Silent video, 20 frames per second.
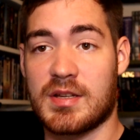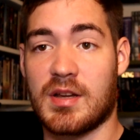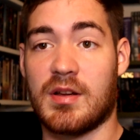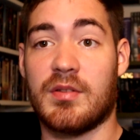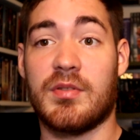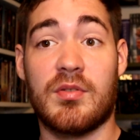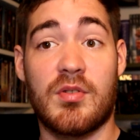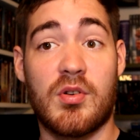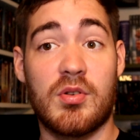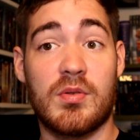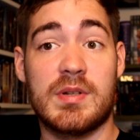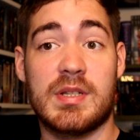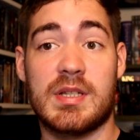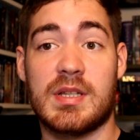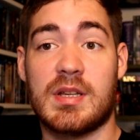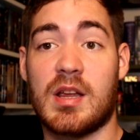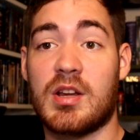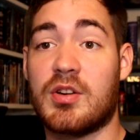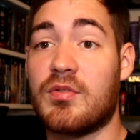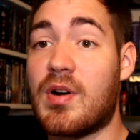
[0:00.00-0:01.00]
so they're
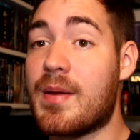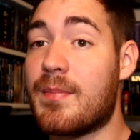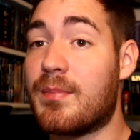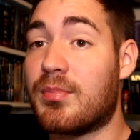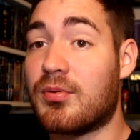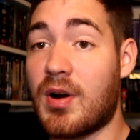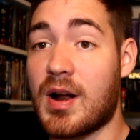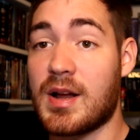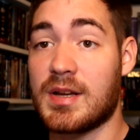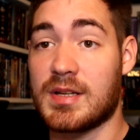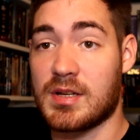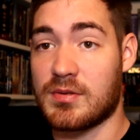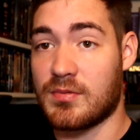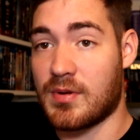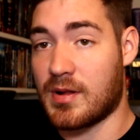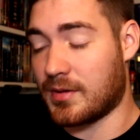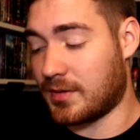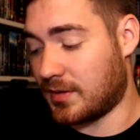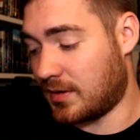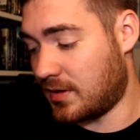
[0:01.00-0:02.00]
always a great price as
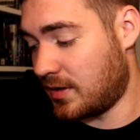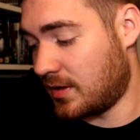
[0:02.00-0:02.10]
well.